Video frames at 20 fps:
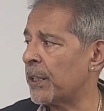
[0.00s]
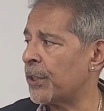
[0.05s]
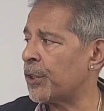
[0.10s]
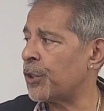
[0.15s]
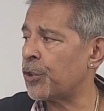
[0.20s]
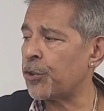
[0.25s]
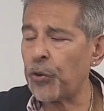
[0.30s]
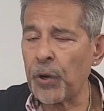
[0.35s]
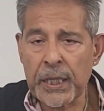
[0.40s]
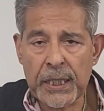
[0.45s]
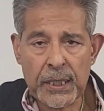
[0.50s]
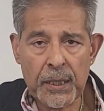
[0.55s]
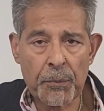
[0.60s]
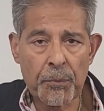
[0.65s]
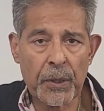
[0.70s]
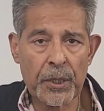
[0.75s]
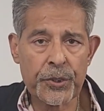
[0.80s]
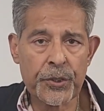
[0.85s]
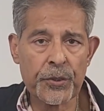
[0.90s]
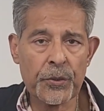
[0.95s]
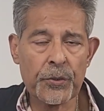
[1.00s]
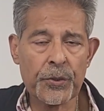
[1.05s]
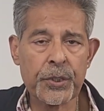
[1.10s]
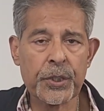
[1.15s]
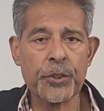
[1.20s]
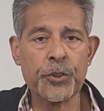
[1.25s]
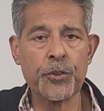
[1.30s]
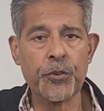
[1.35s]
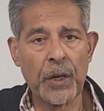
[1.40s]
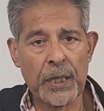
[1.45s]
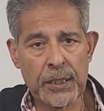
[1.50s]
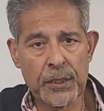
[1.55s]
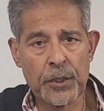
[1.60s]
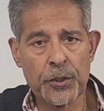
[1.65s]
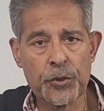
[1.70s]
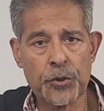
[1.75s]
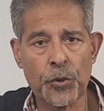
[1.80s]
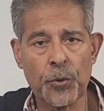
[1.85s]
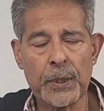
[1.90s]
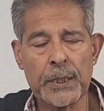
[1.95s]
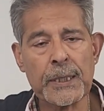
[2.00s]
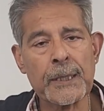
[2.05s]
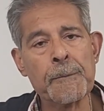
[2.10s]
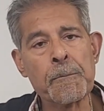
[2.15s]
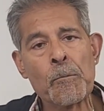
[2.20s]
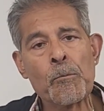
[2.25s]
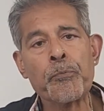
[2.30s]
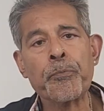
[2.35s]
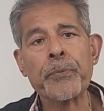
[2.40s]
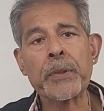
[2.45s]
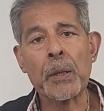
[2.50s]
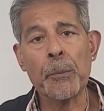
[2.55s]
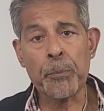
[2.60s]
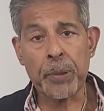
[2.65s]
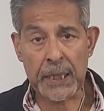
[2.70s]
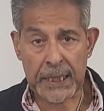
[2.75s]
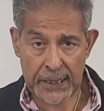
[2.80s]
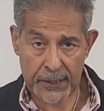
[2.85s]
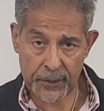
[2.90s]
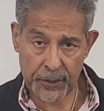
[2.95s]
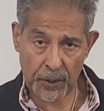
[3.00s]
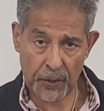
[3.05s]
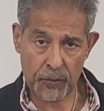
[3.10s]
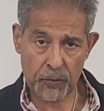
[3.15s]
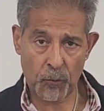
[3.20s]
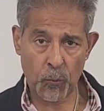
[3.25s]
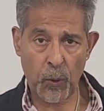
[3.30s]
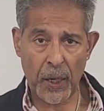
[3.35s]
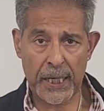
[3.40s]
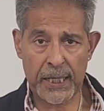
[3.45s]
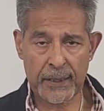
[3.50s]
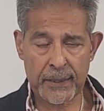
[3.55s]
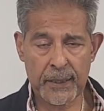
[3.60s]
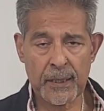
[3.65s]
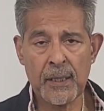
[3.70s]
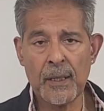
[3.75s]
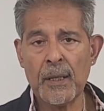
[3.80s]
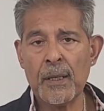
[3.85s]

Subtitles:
strained the muscles, strained the joint. Please don't wait.